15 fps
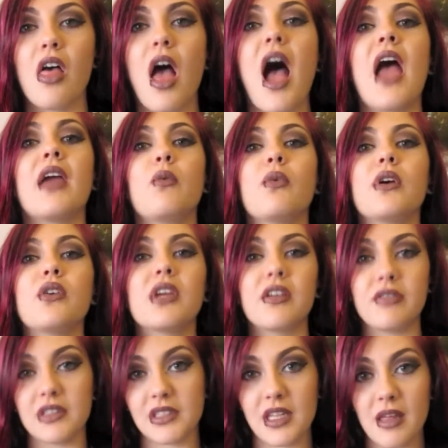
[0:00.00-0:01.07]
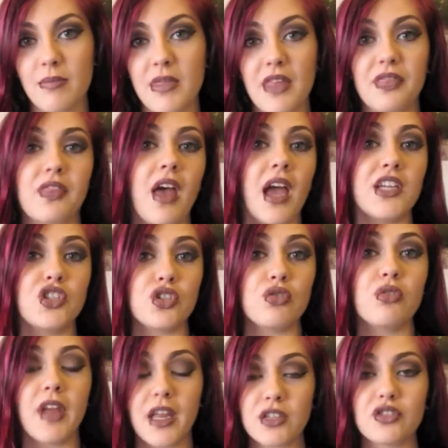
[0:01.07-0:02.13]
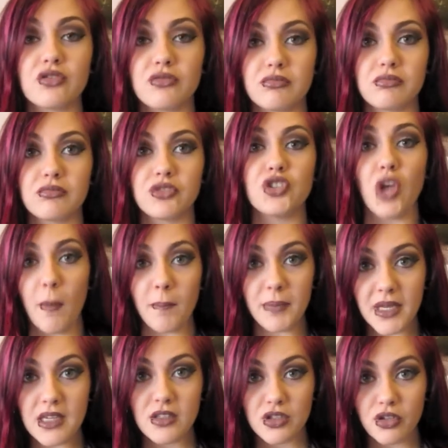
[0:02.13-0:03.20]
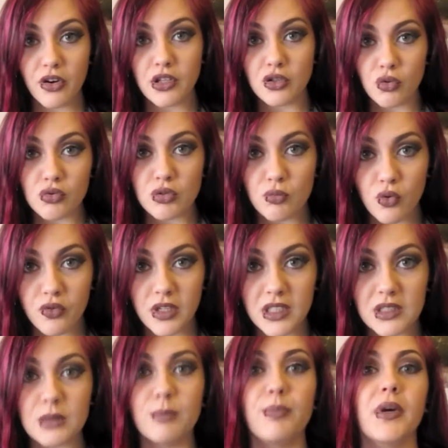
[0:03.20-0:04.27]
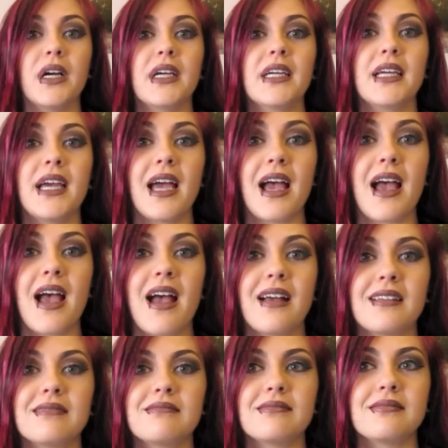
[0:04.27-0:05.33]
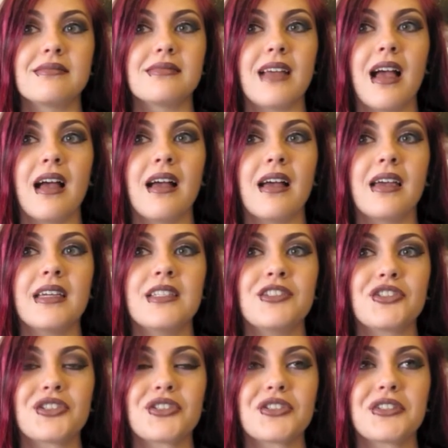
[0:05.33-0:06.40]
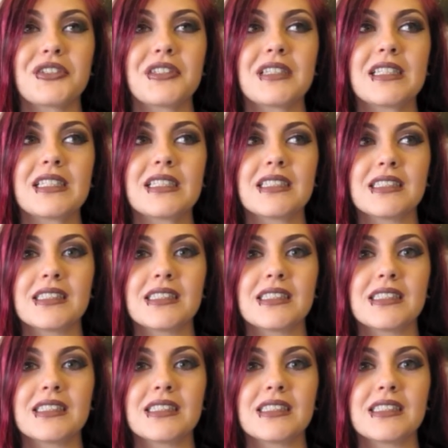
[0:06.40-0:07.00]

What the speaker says: I will give it to them that I do get jumpy during those movies, but I just